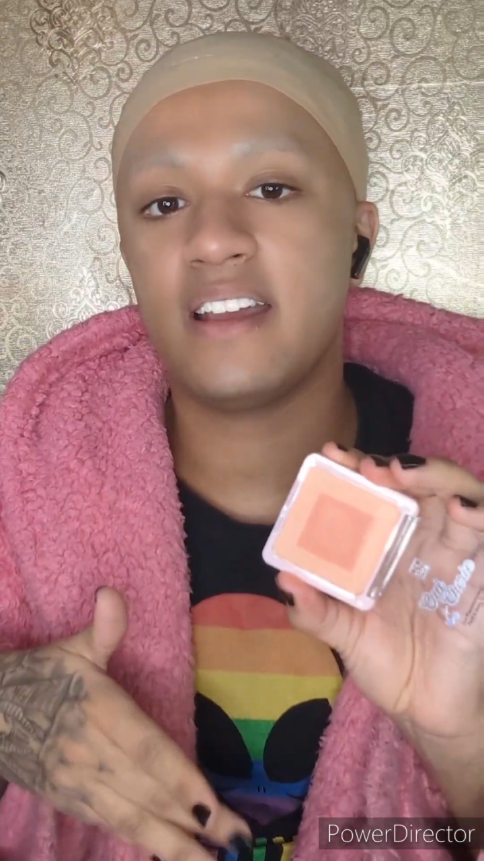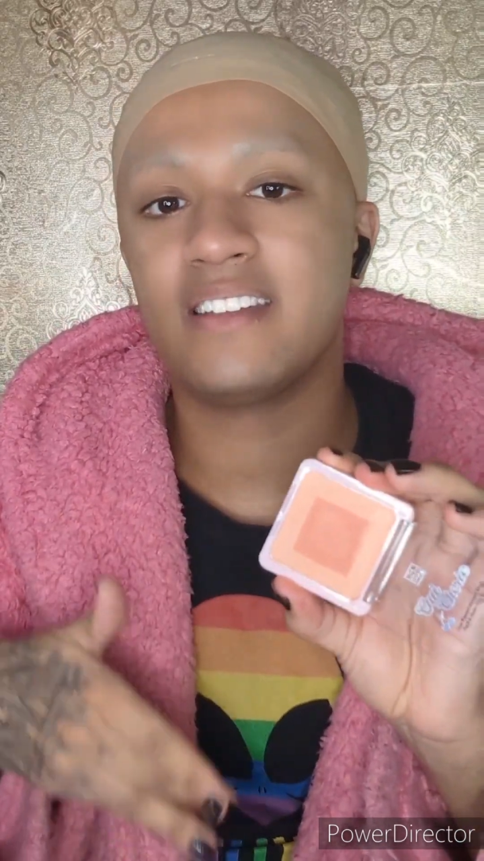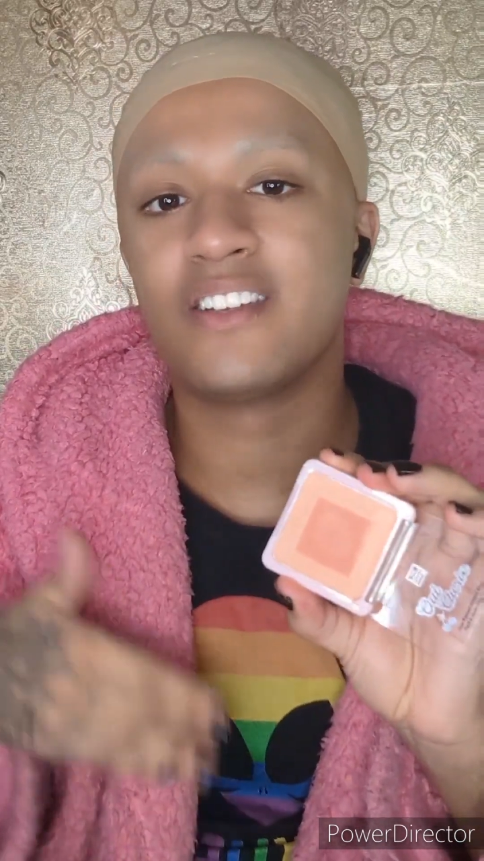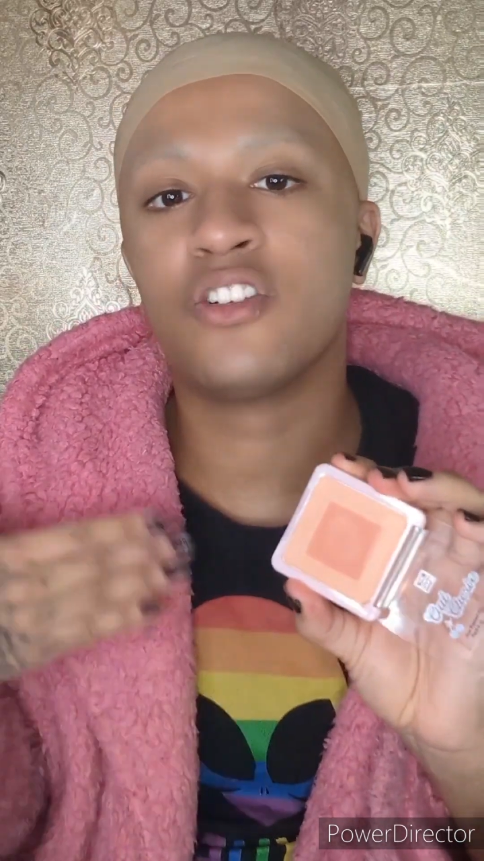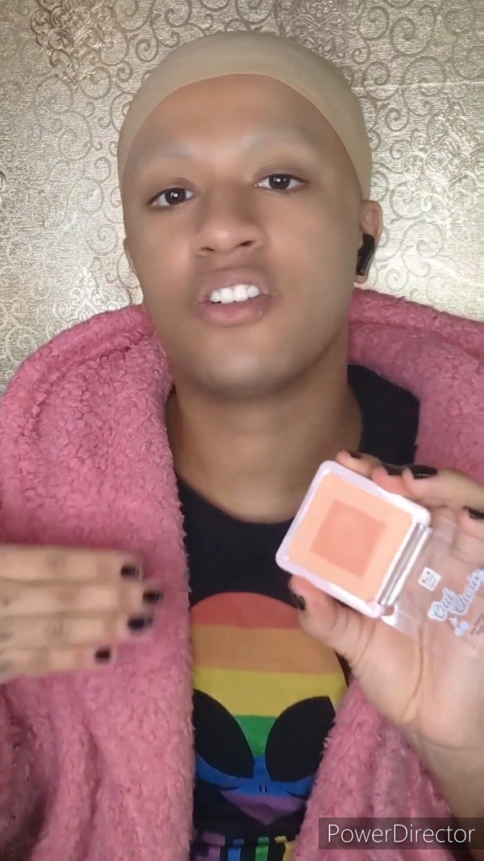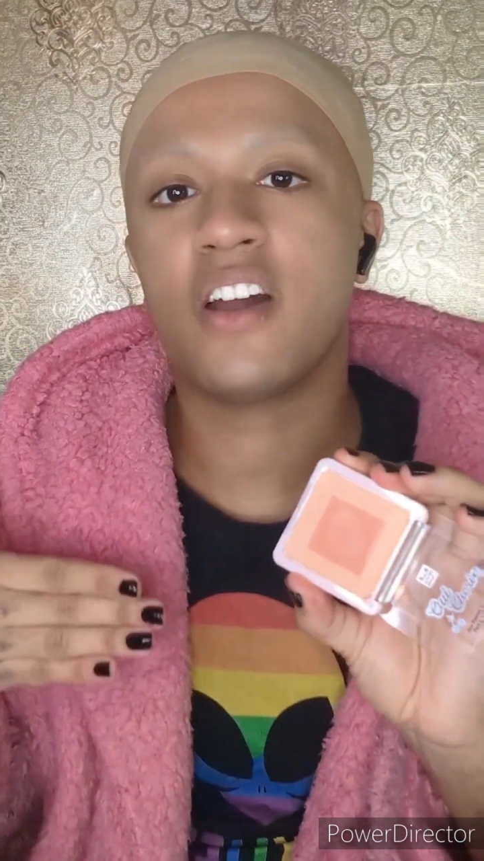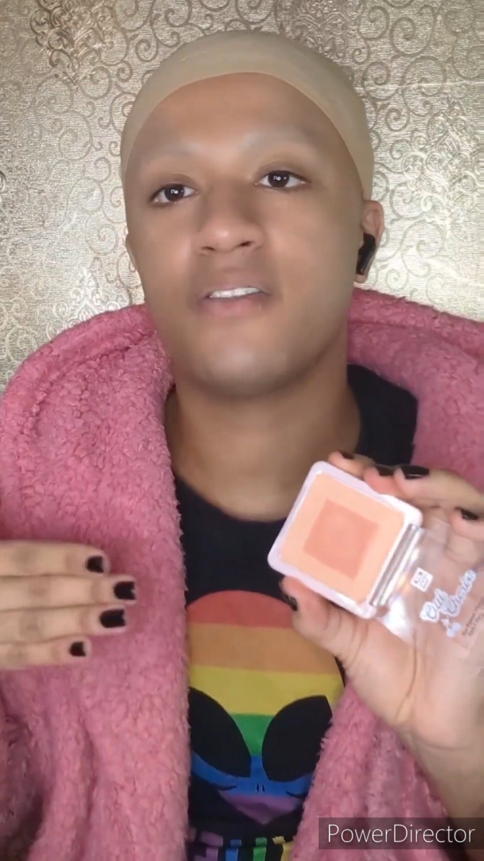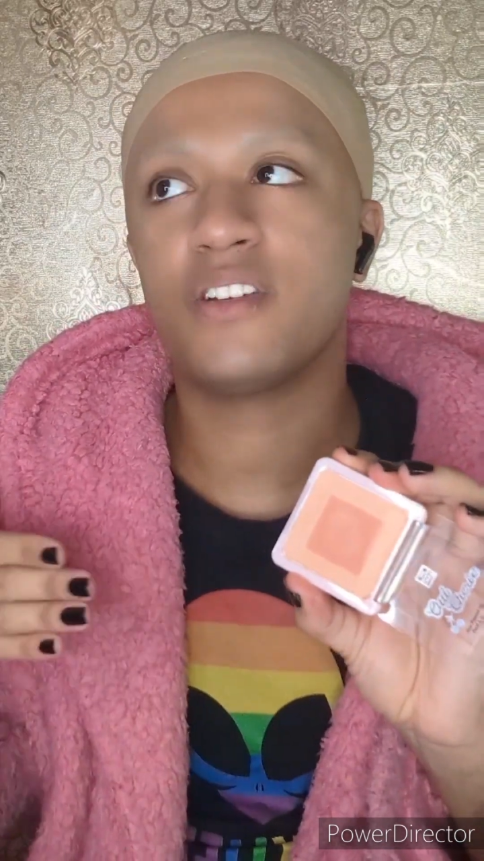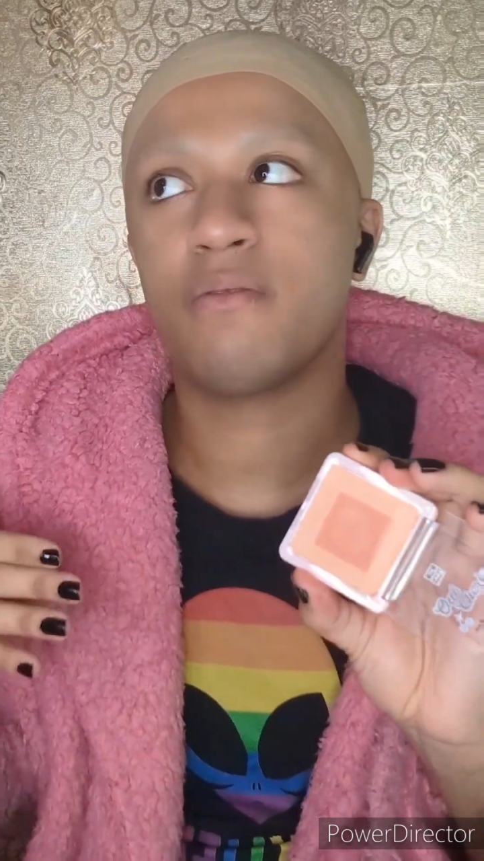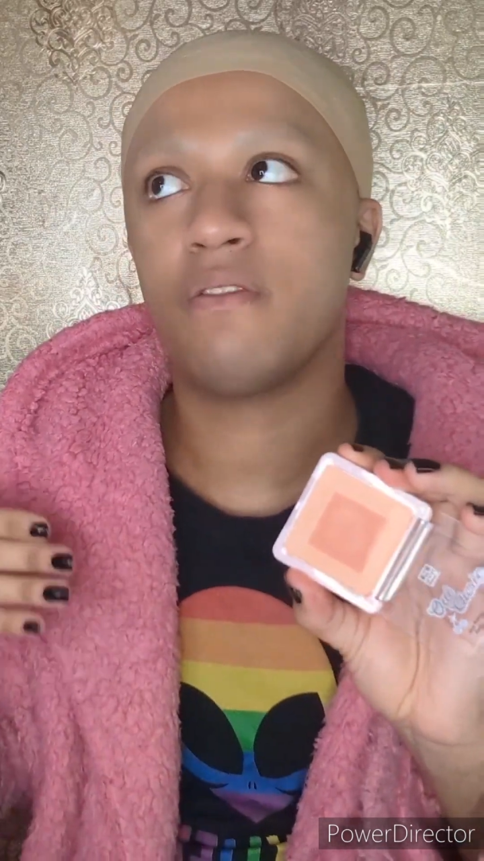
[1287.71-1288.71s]
it's a good
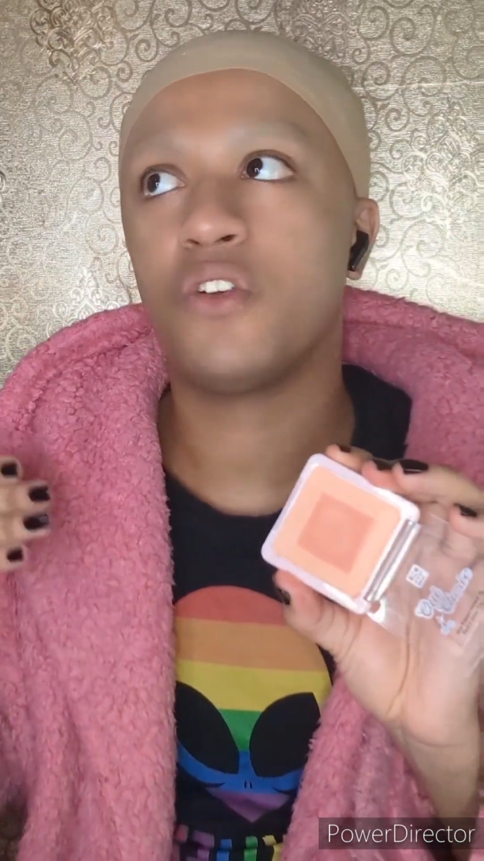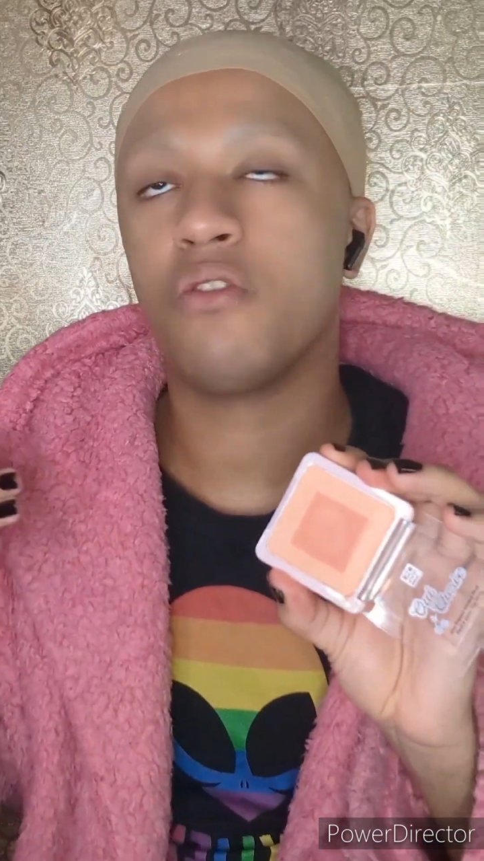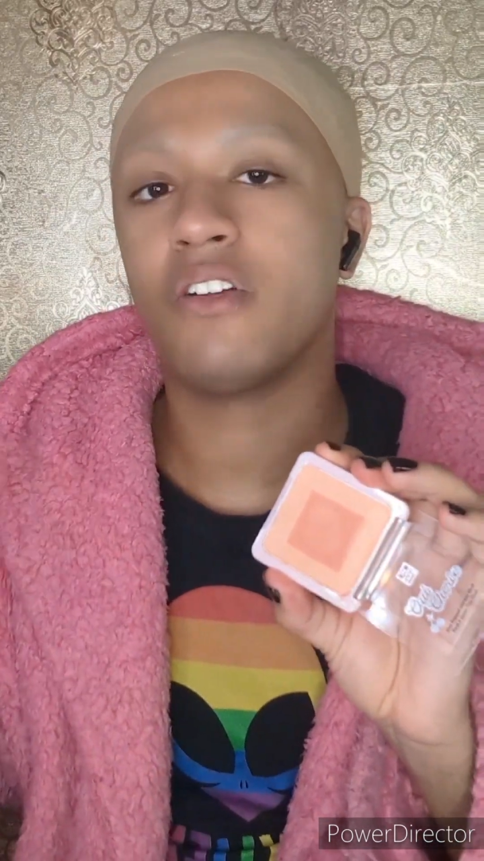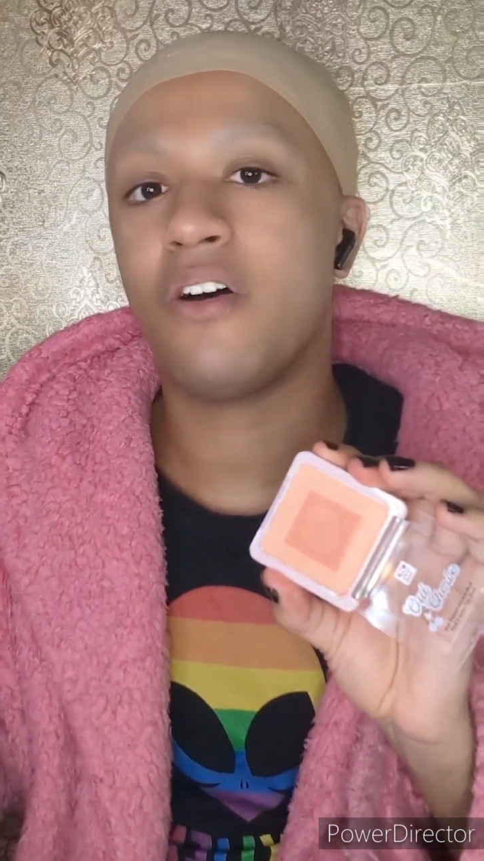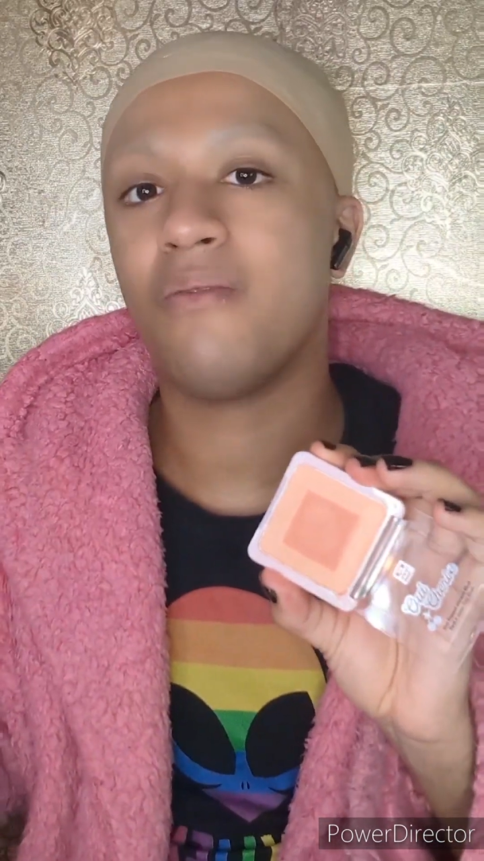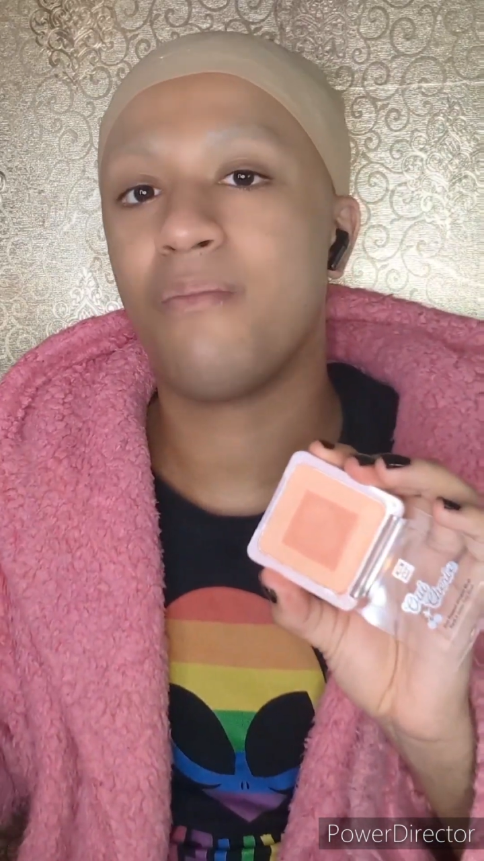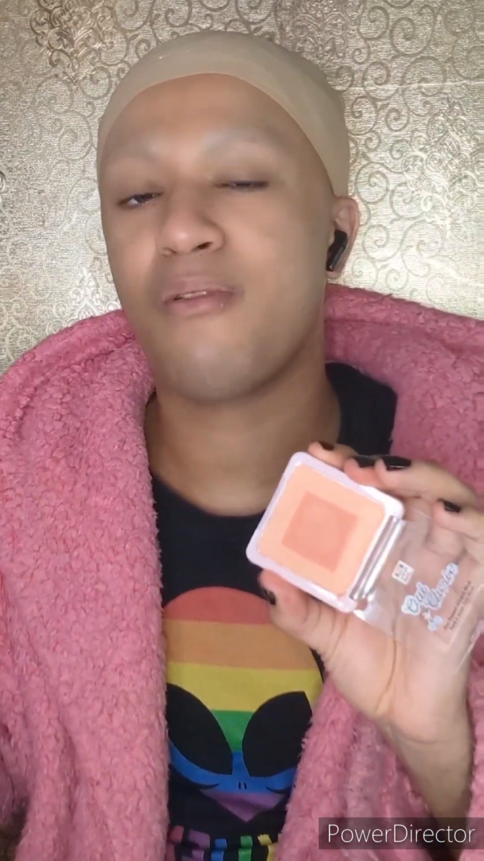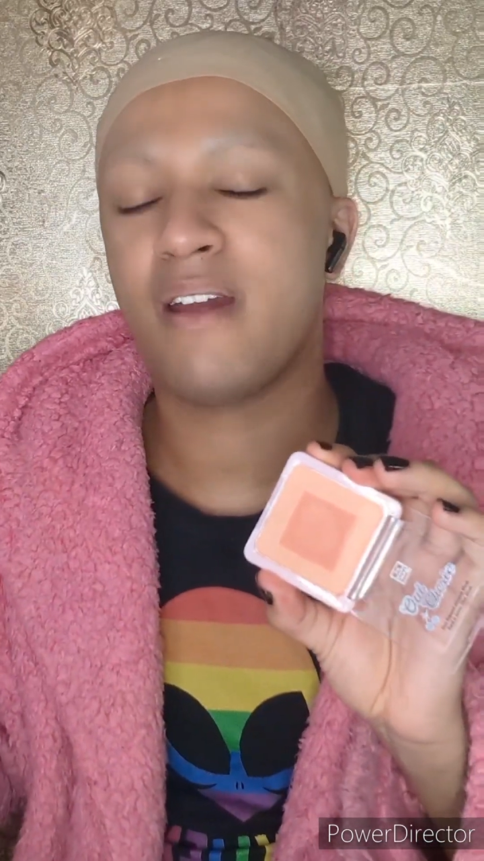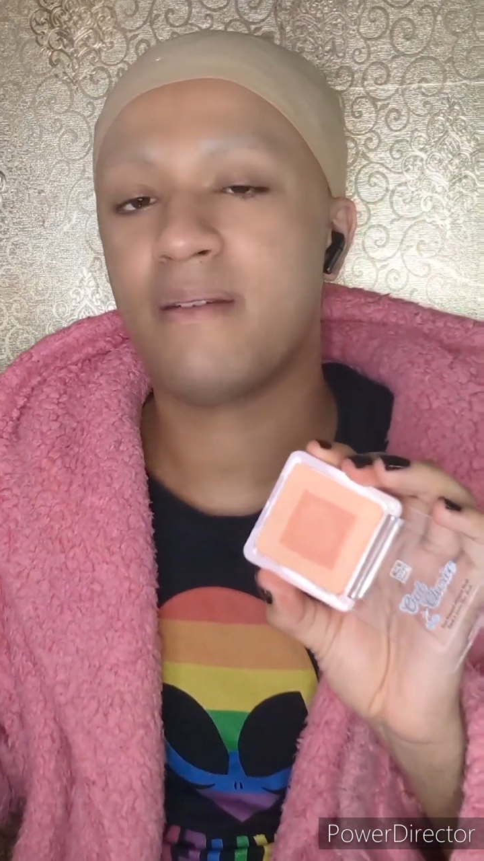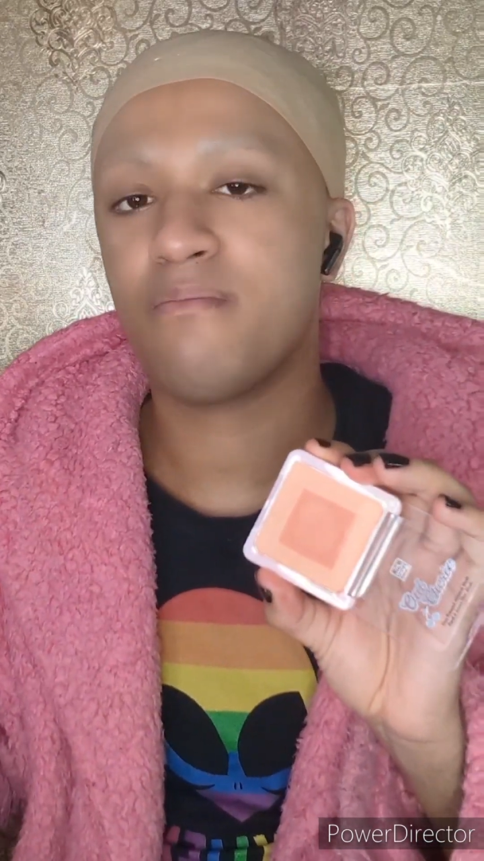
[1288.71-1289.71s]
go-to if you're an
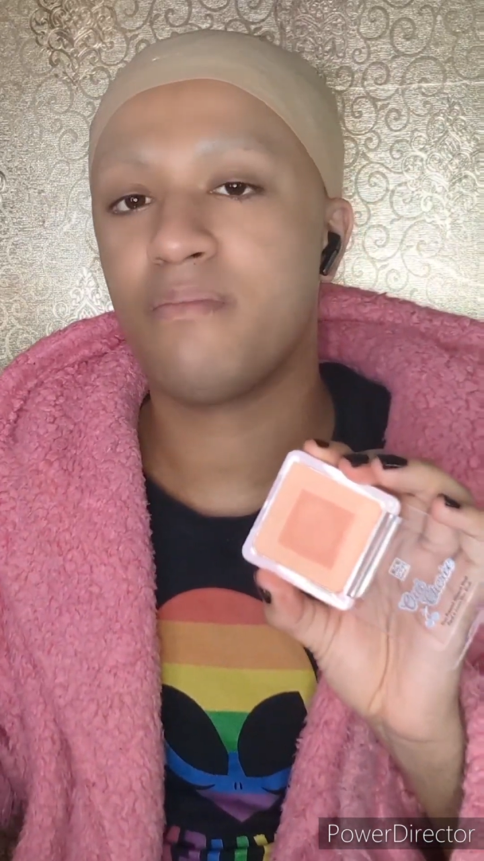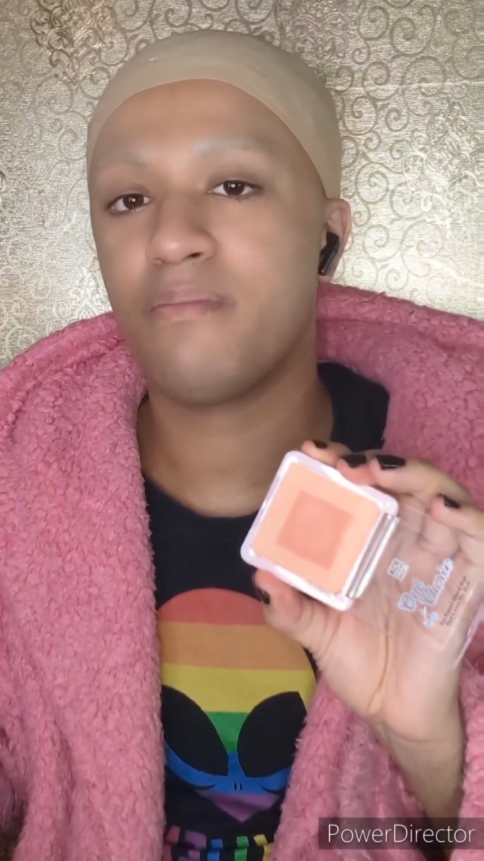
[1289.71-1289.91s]
ombre